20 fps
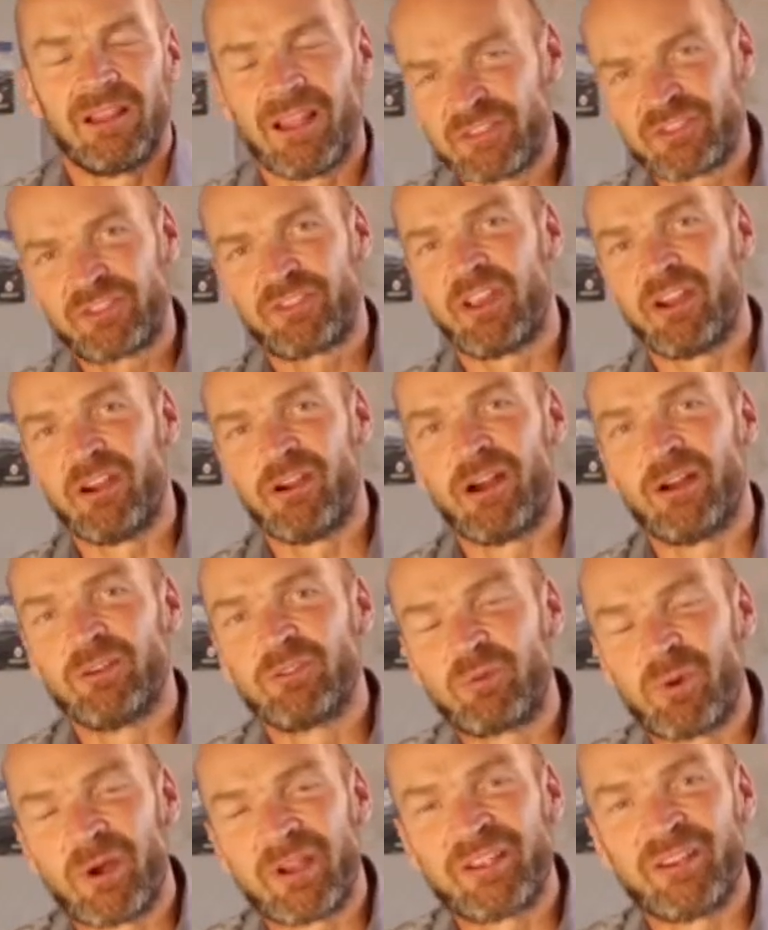Last
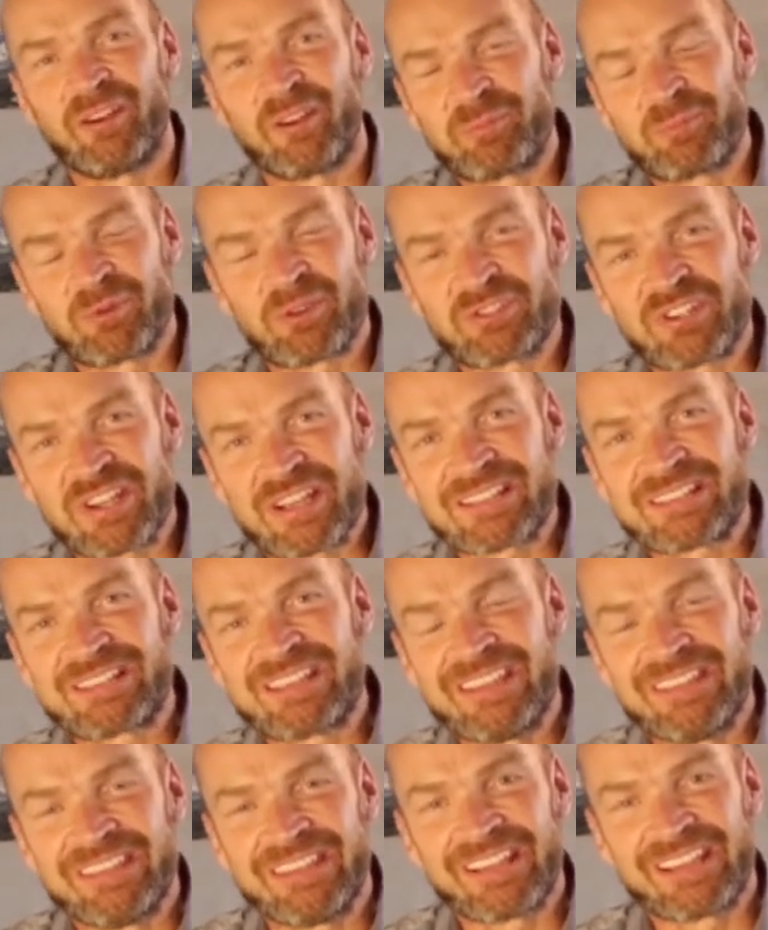year, I was working on a
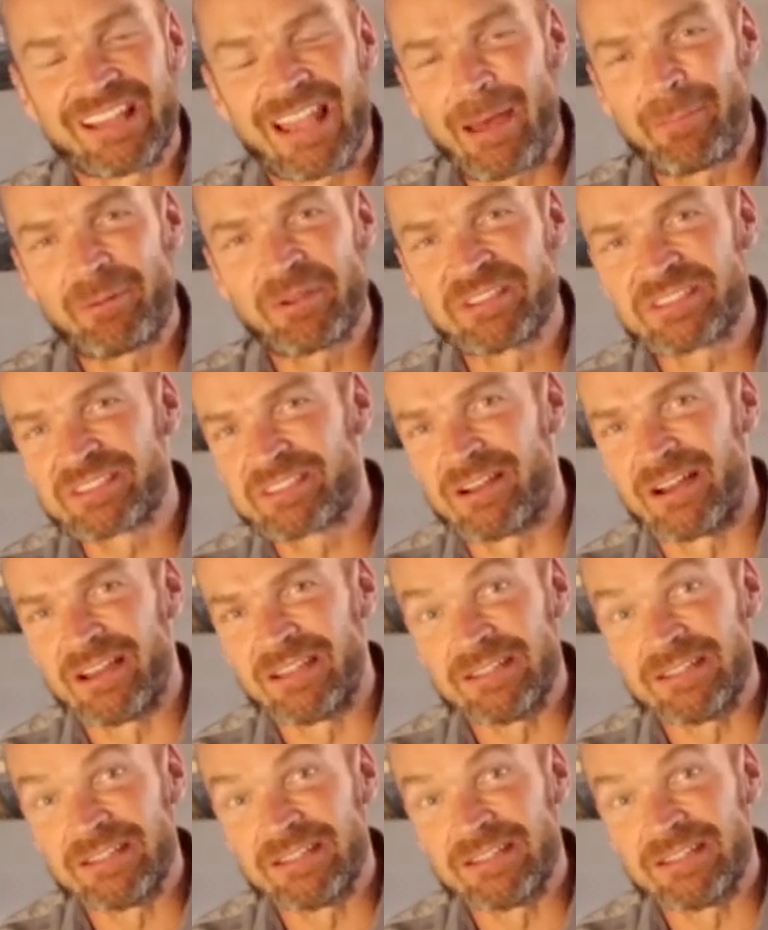project in the Galapagos